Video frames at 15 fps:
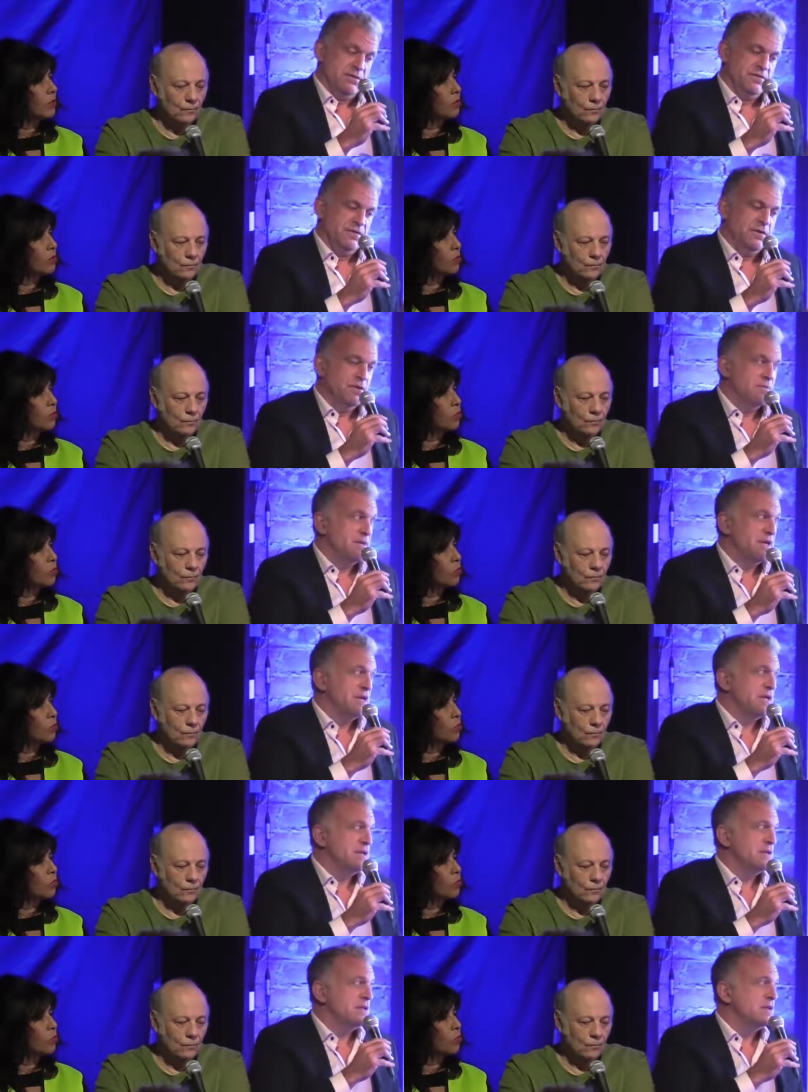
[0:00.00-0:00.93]
Speaker 1: If you don't
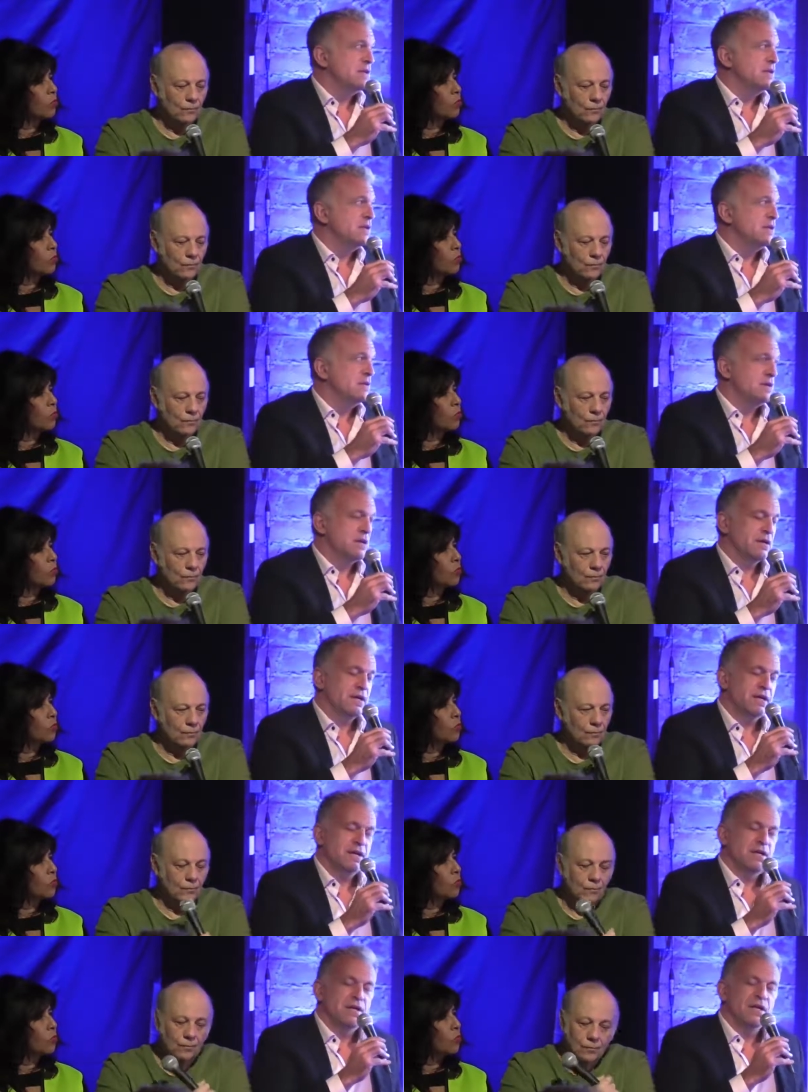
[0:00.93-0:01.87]
mind. No problem. All
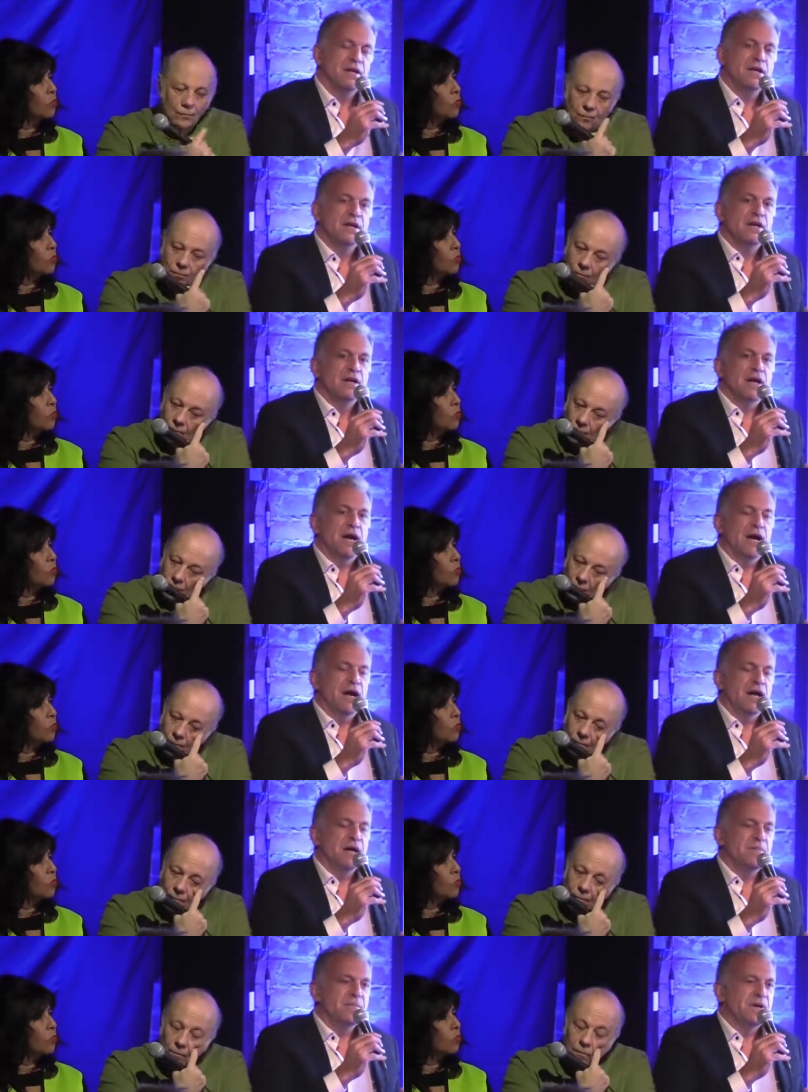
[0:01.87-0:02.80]
right.
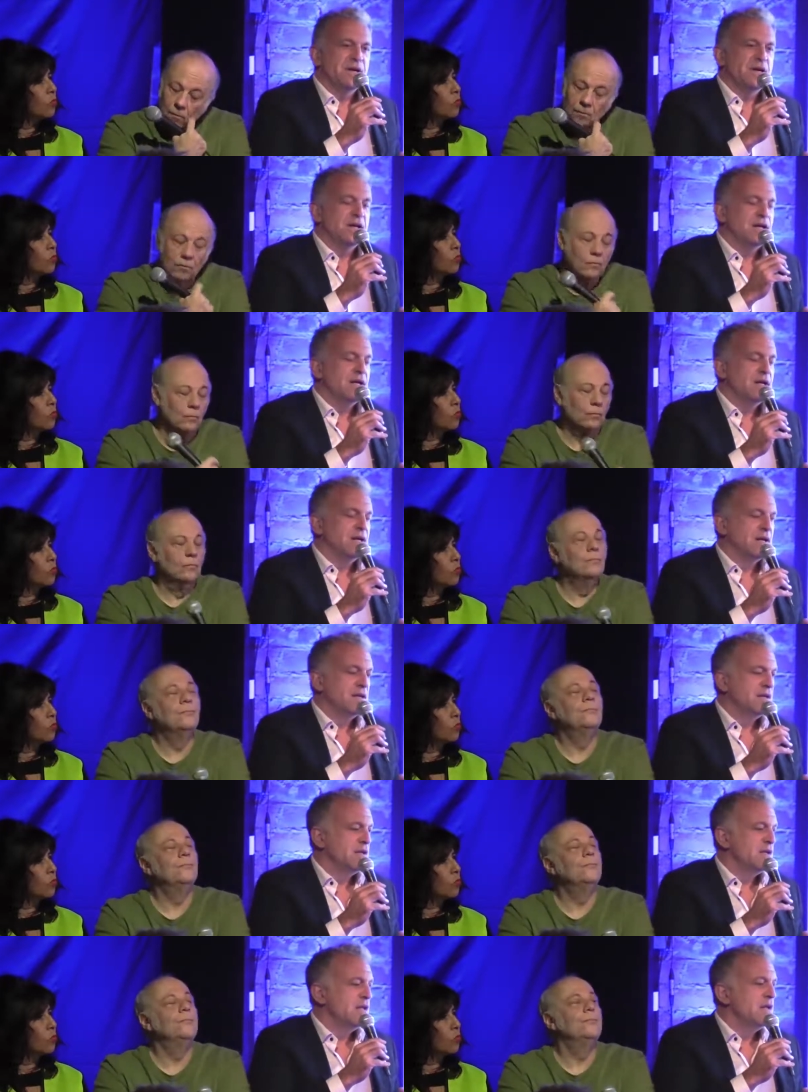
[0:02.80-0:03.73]
Um,
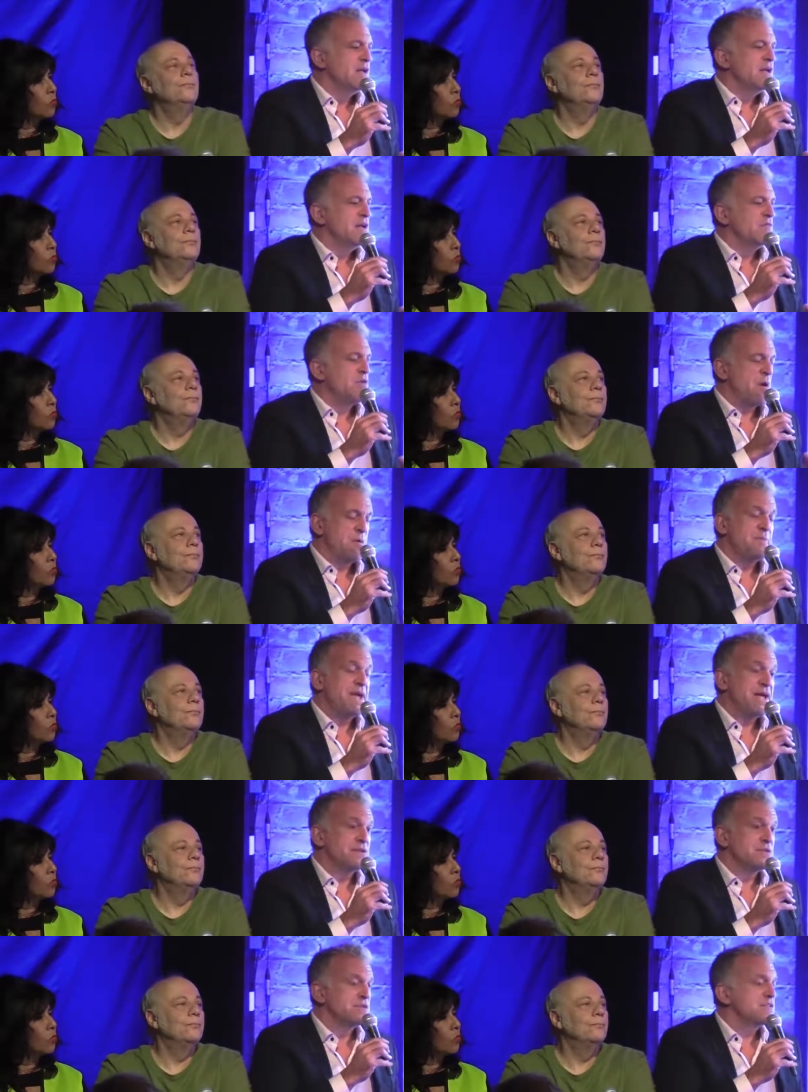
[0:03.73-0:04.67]
Rahm
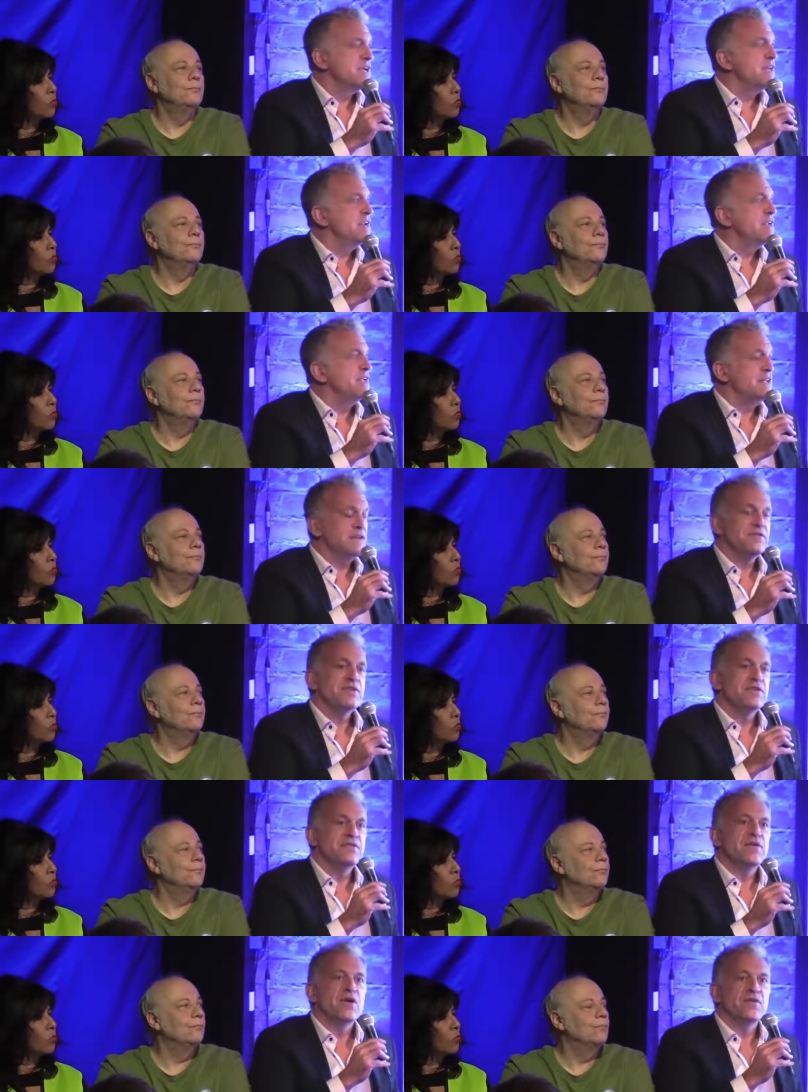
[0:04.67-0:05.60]
Emanuel said, if
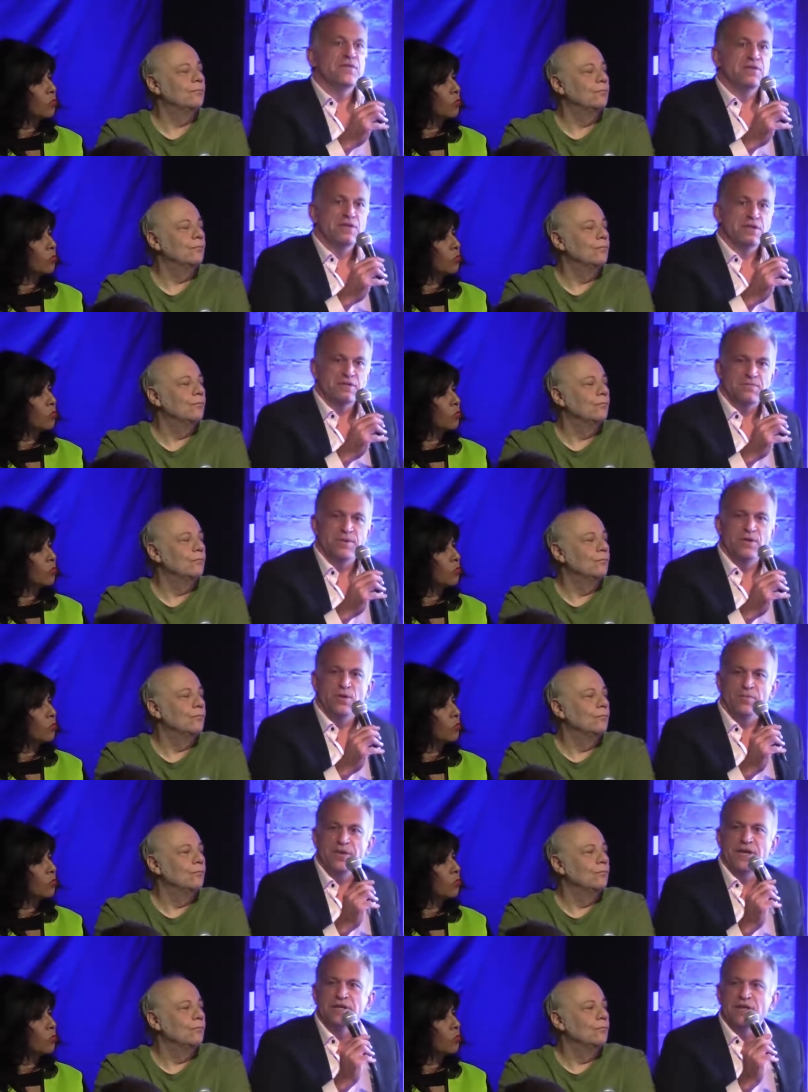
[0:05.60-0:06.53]
you vote for this
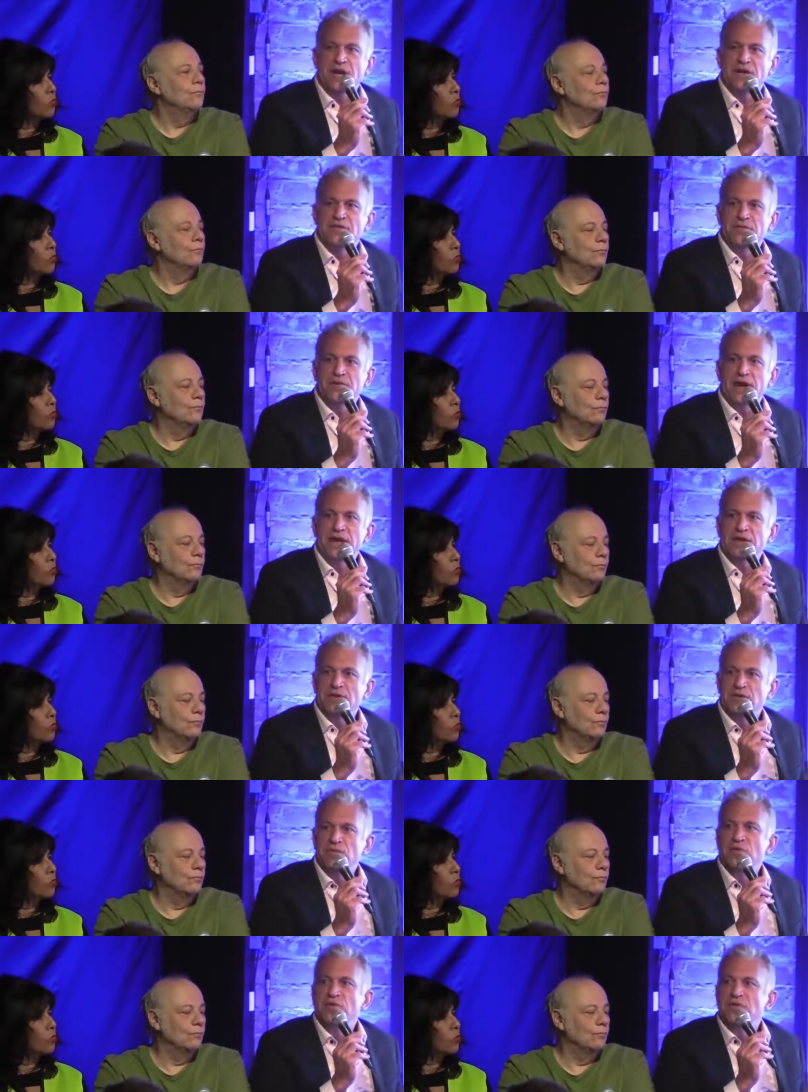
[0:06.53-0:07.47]
bill being Dodd
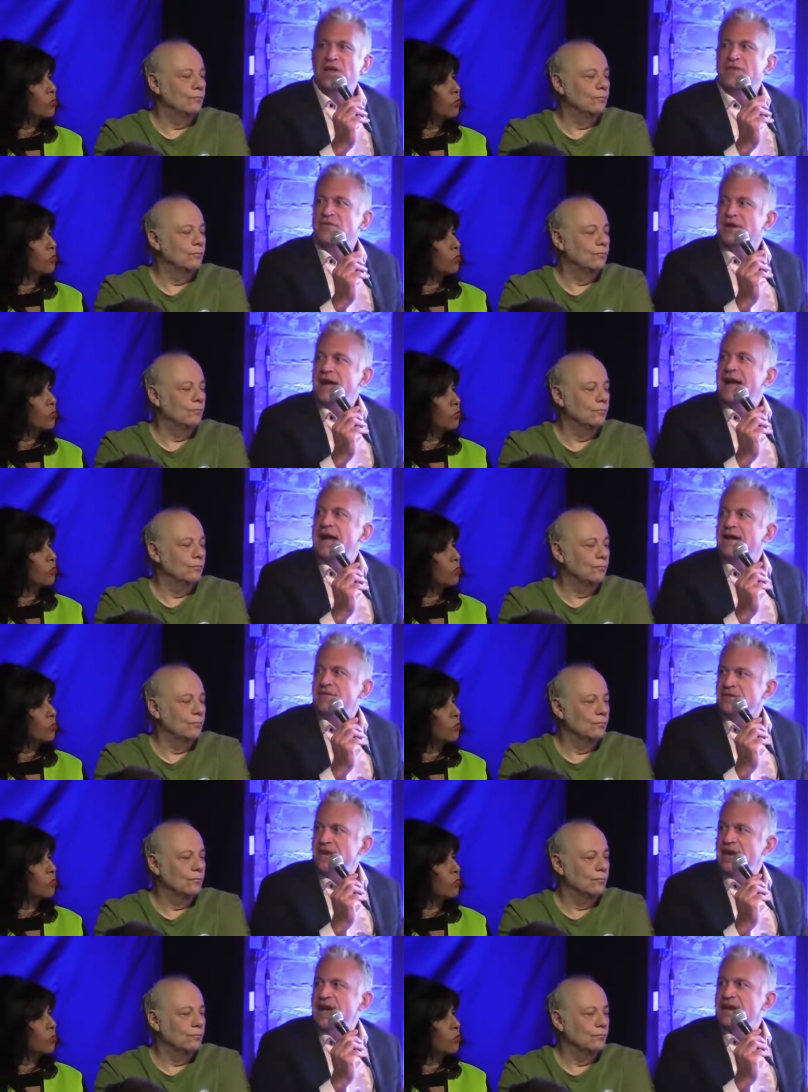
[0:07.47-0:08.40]
Frank, you will never
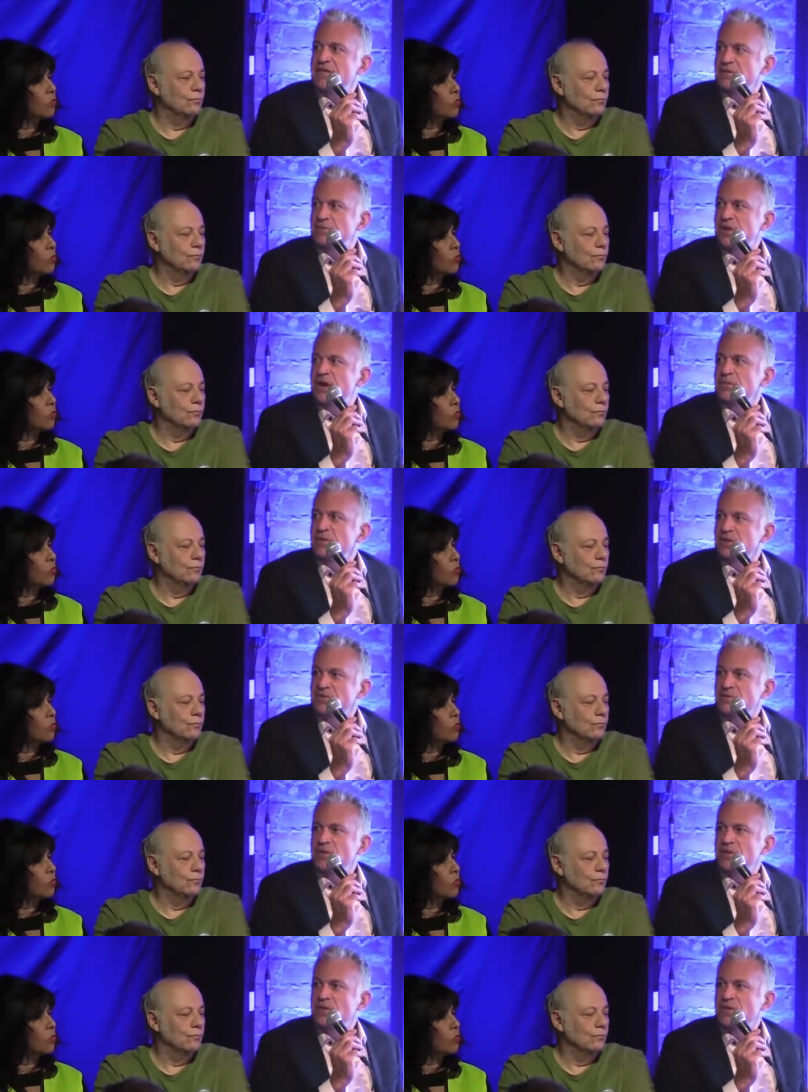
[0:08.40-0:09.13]
have to have a public